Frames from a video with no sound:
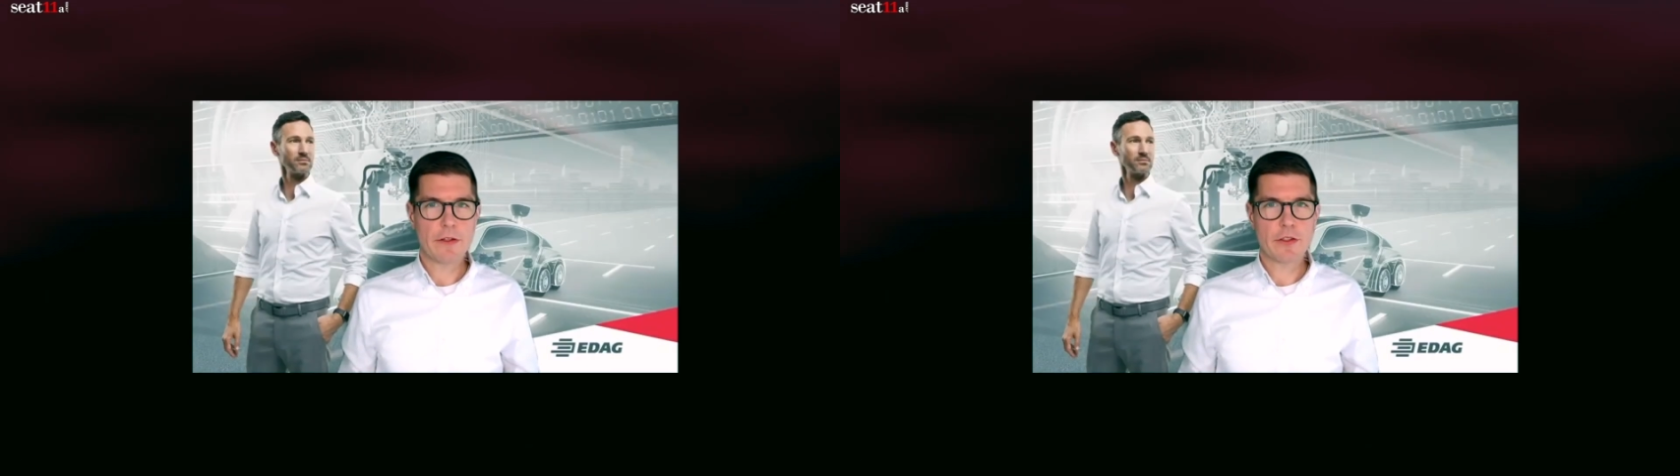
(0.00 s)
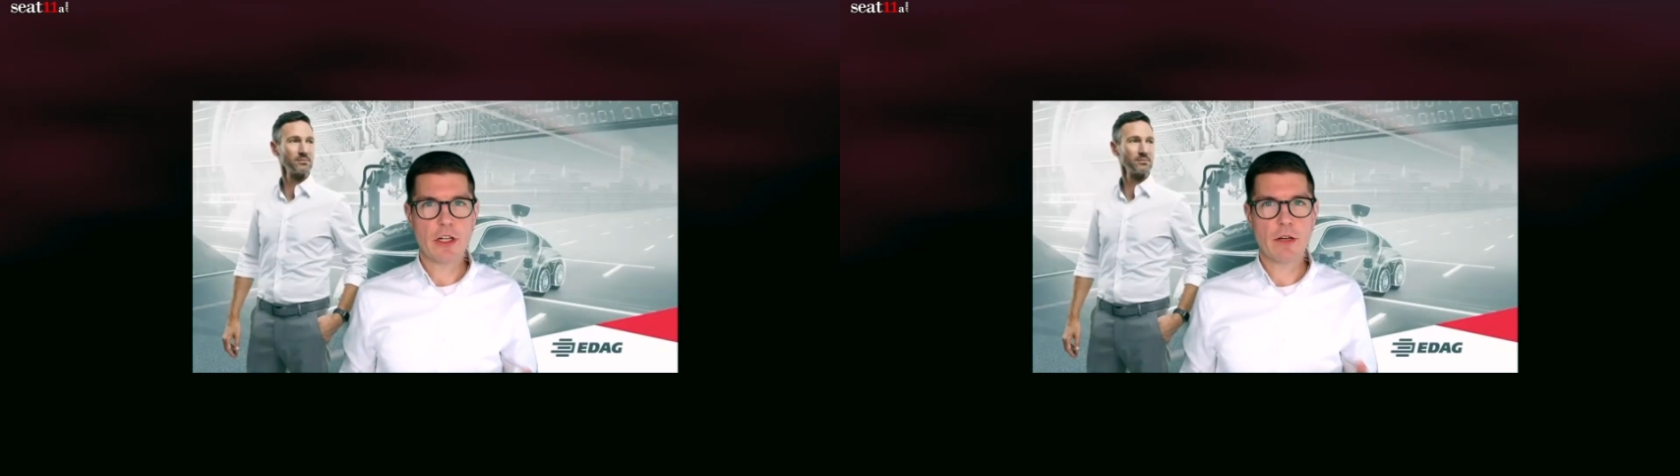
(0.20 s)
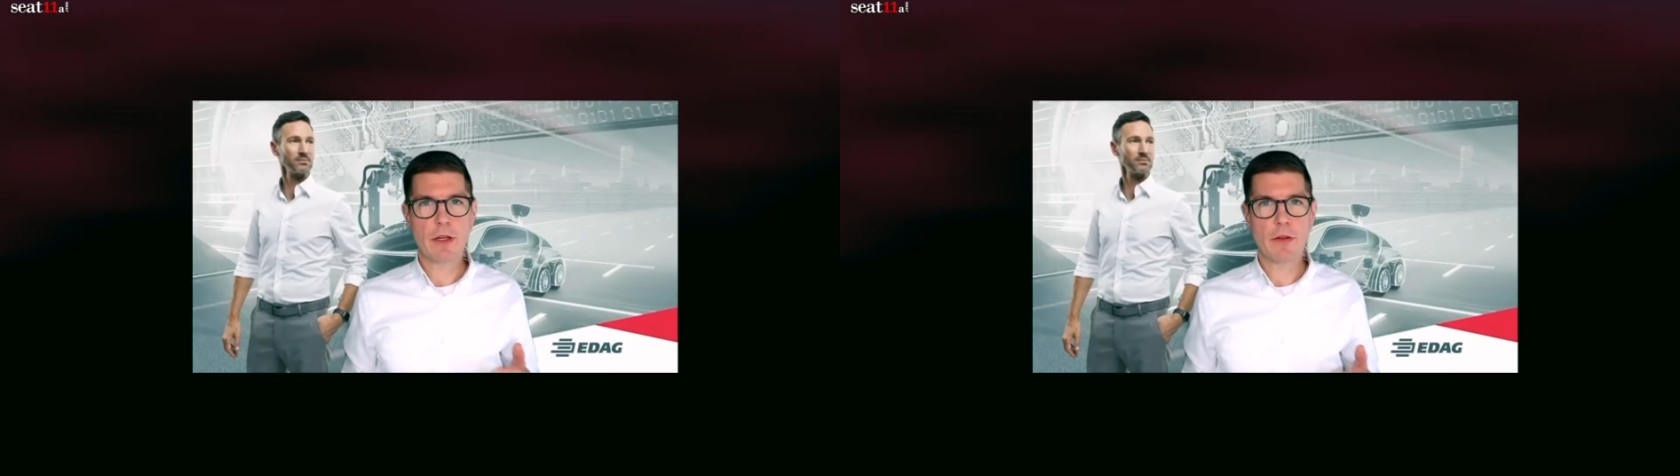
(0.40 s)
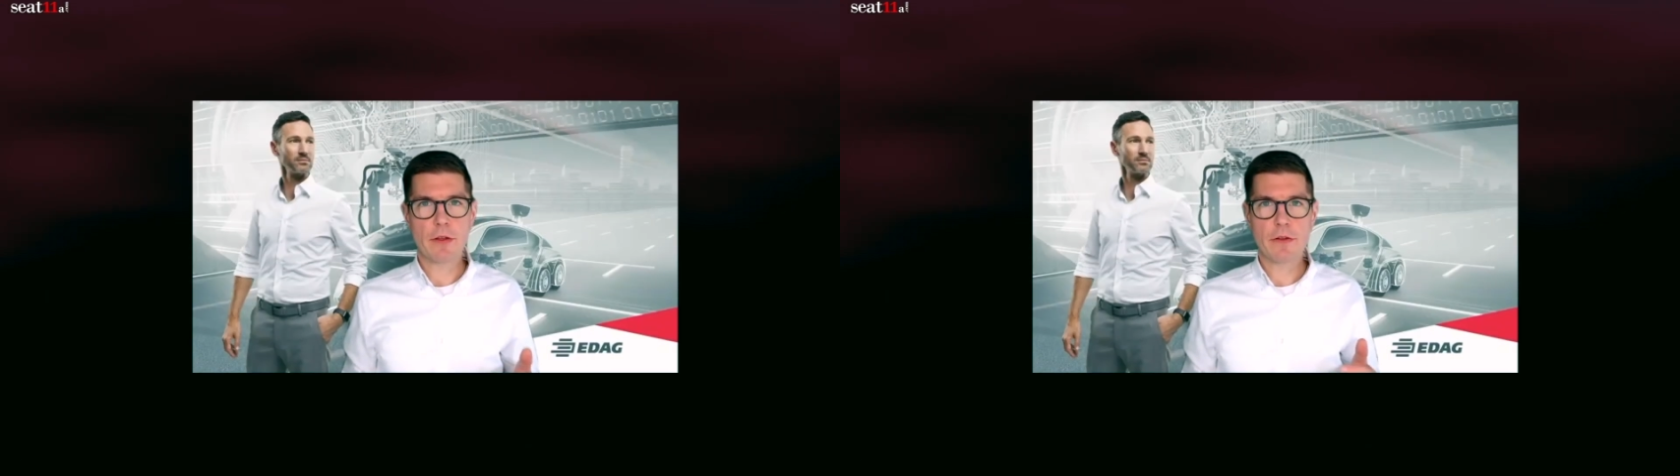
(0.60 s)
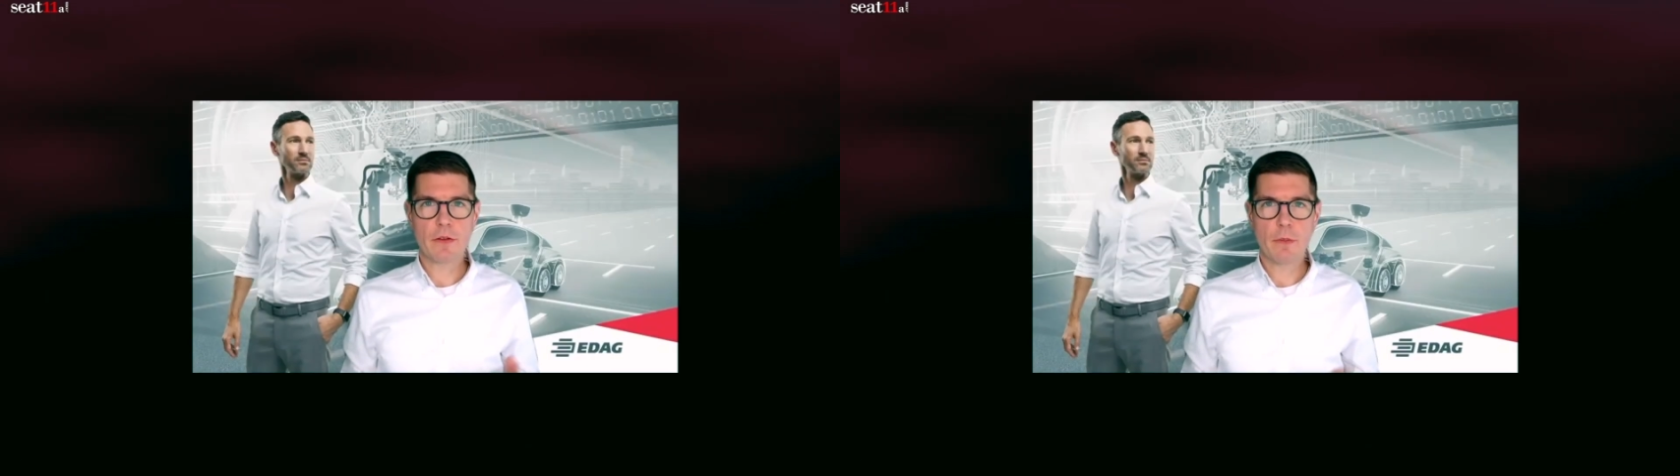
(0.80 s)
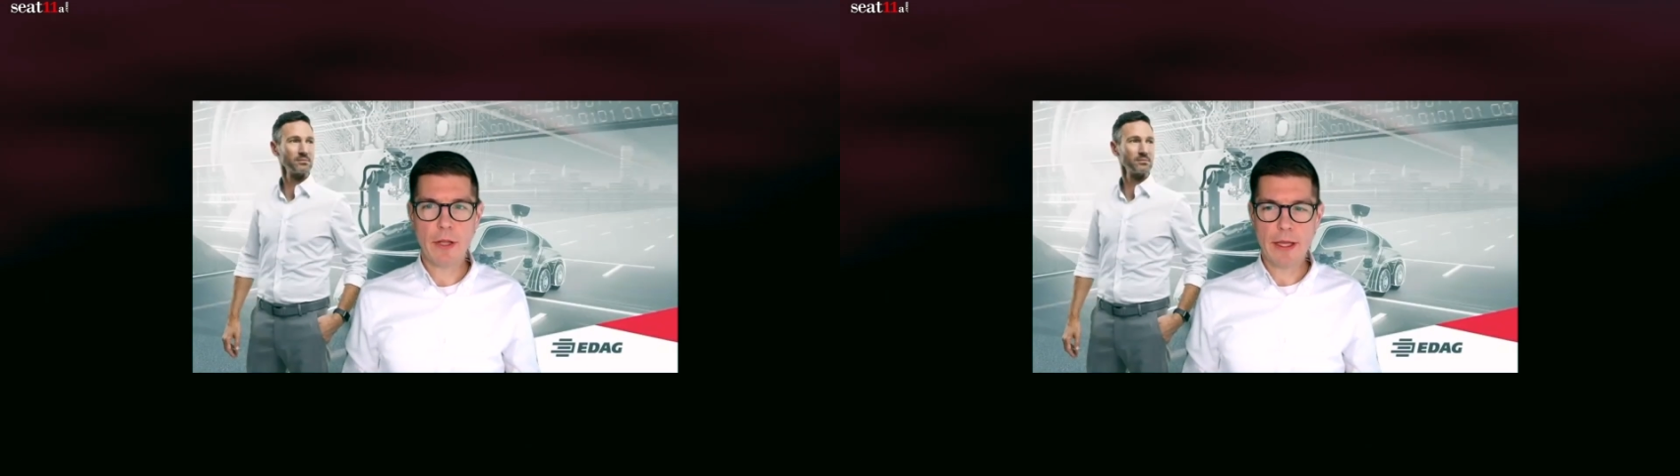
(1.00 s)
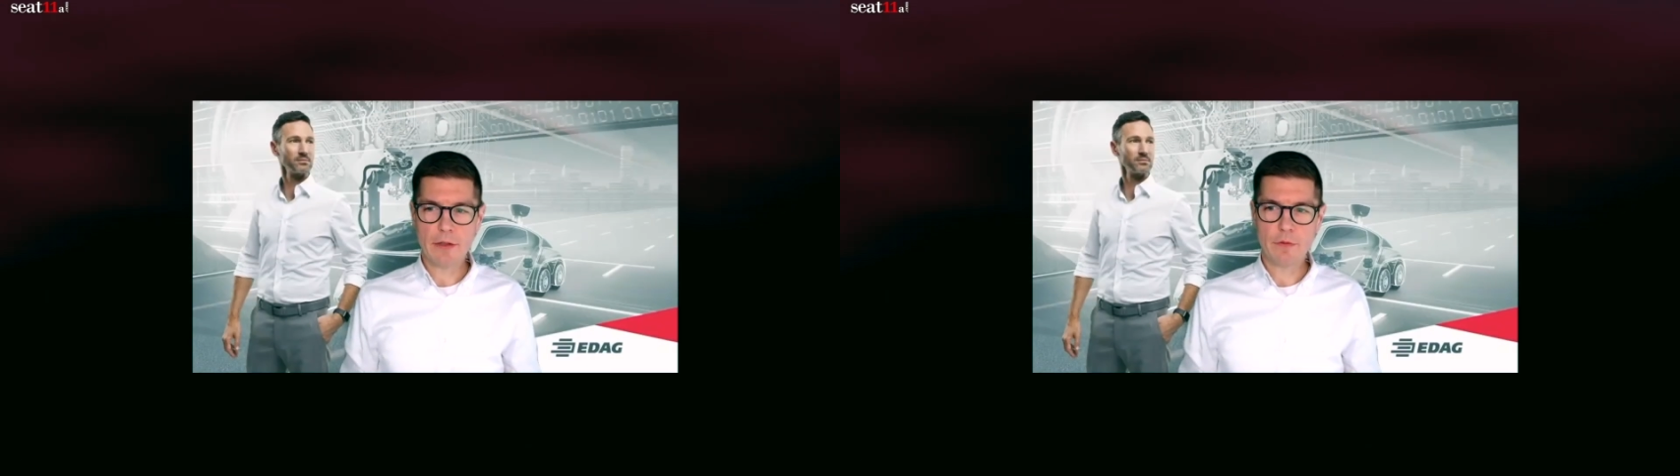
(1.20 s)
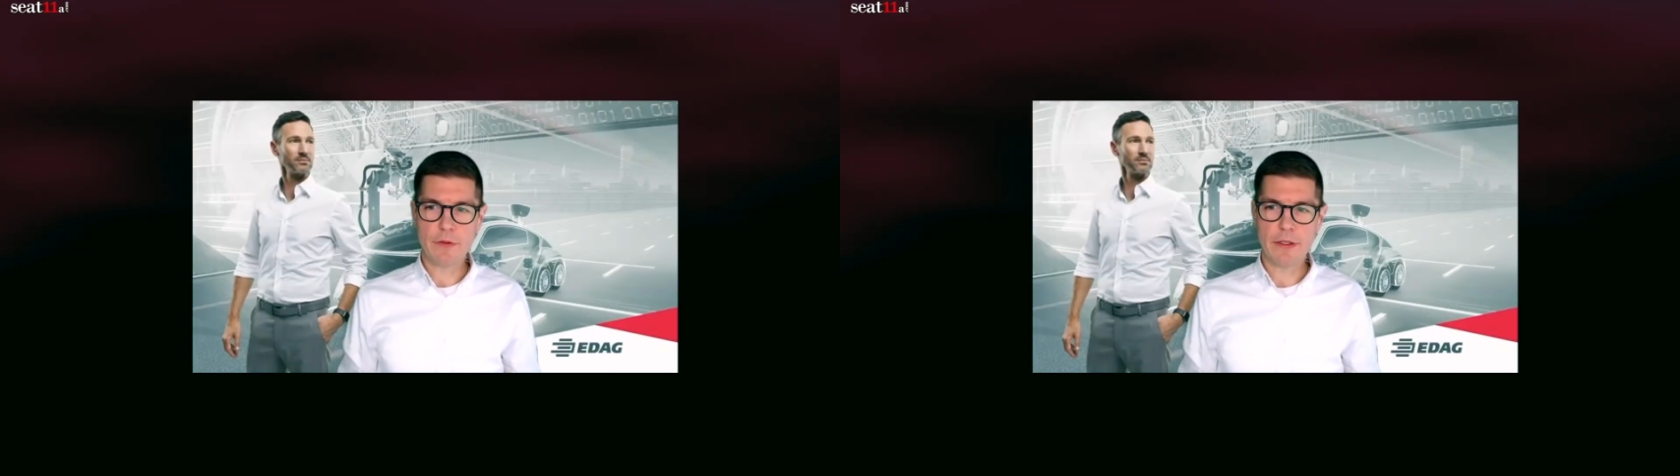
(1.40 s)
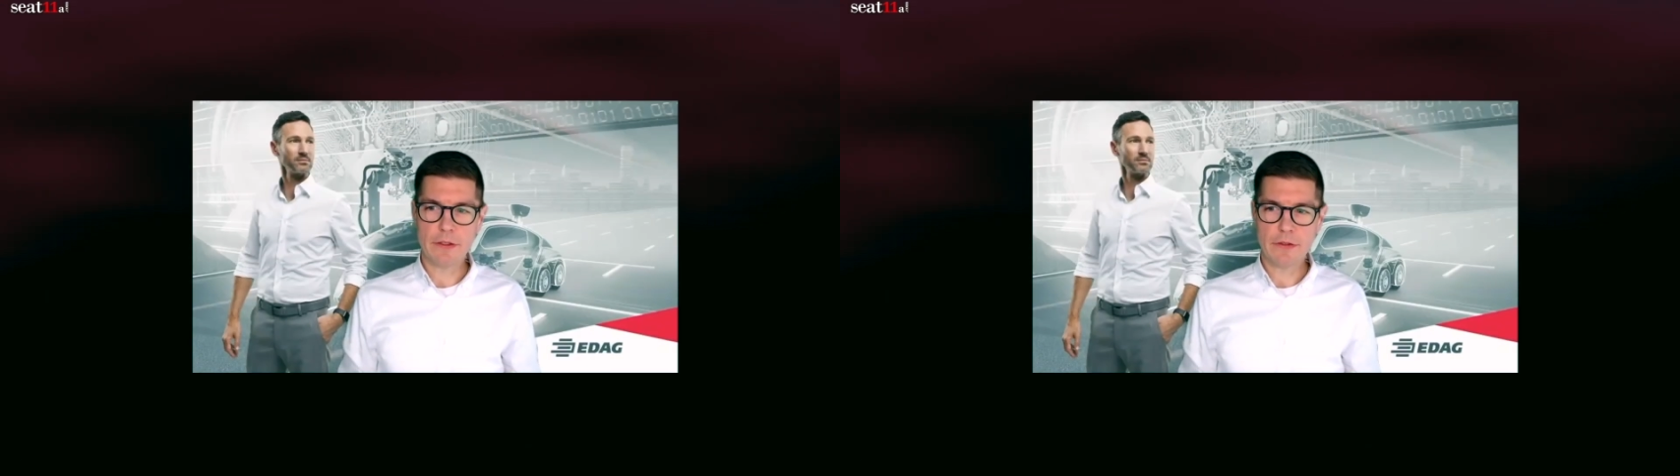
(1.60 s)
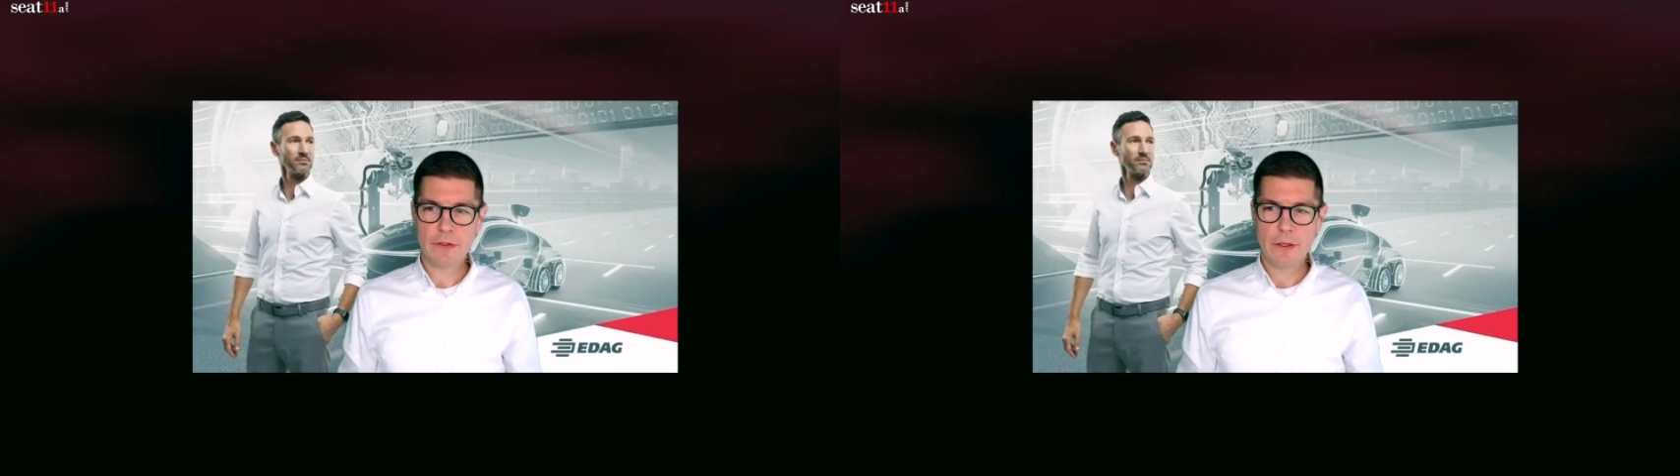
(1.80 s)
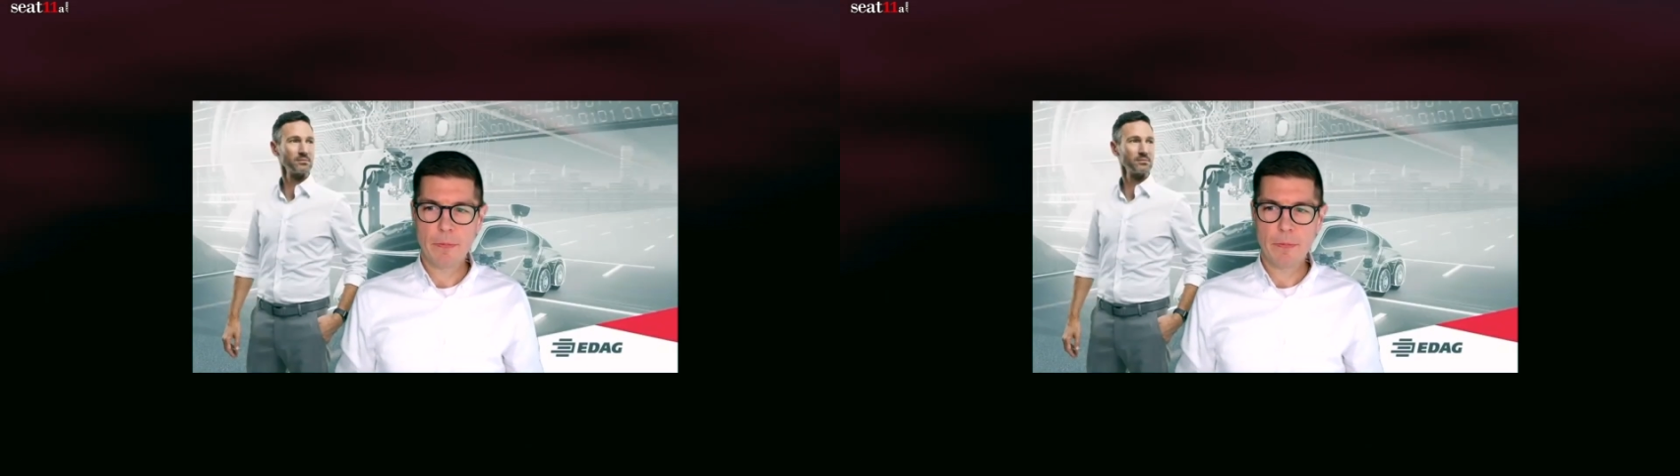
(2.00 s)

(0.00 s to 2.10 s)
and gentlemen, this is the playing field